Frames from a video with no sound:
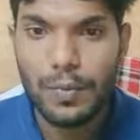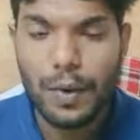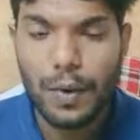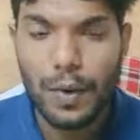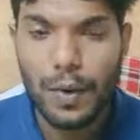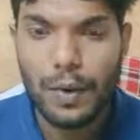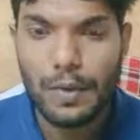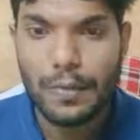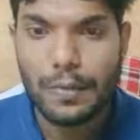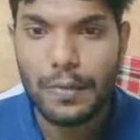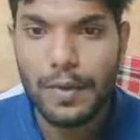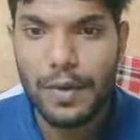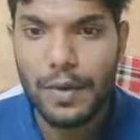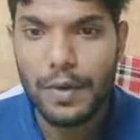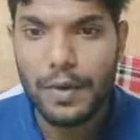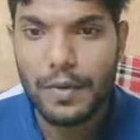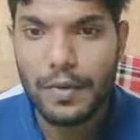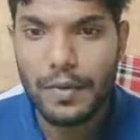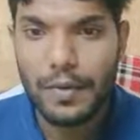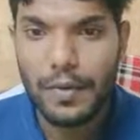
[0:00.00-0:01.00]
or
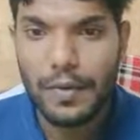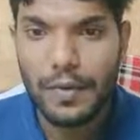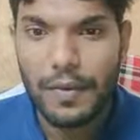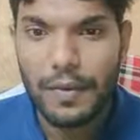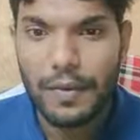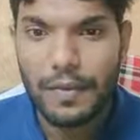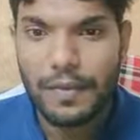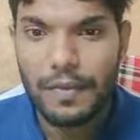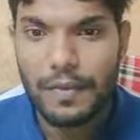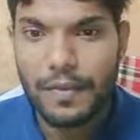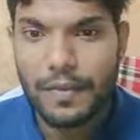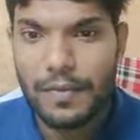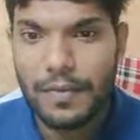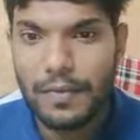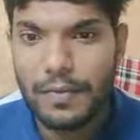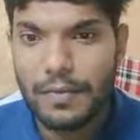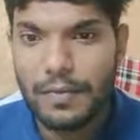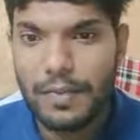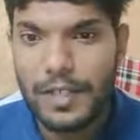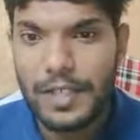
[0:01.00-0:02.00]

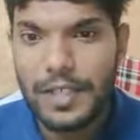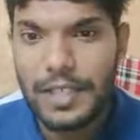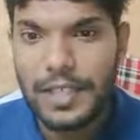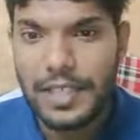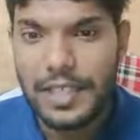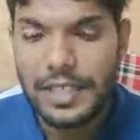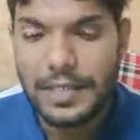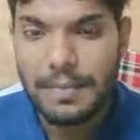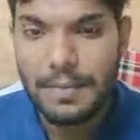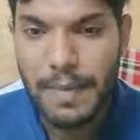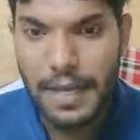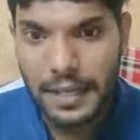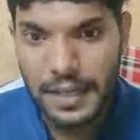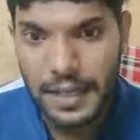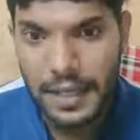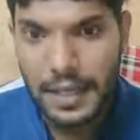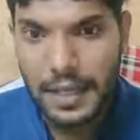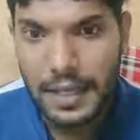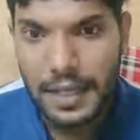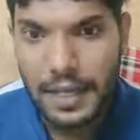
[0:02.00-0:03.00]
with this
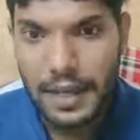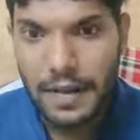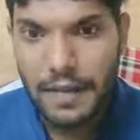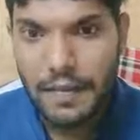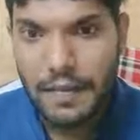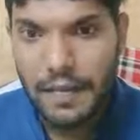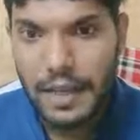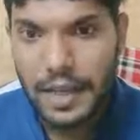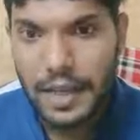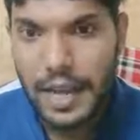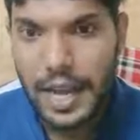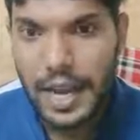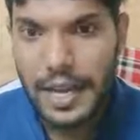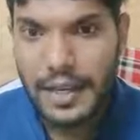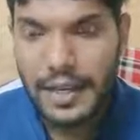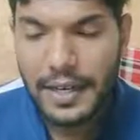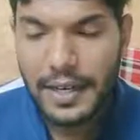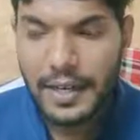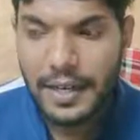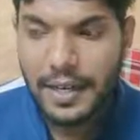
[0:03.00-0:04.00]
method we
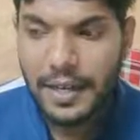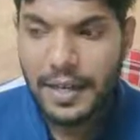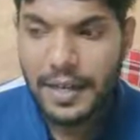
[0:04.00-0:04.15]
can